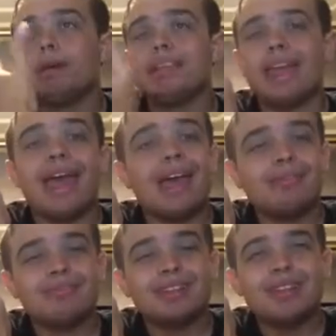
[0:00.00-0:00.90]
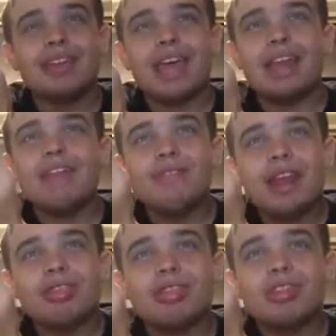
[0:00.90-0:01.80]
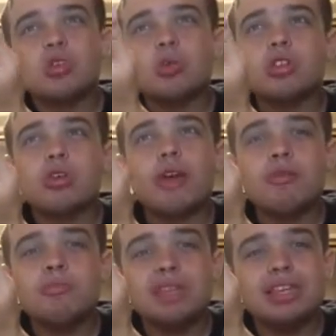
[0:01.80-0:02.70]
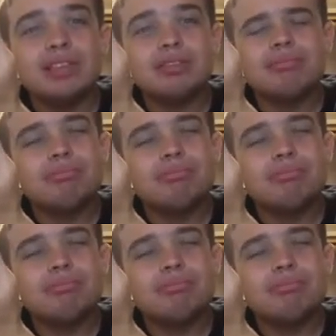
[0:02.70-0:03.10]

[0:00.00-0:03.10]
but yeah. And even so that would be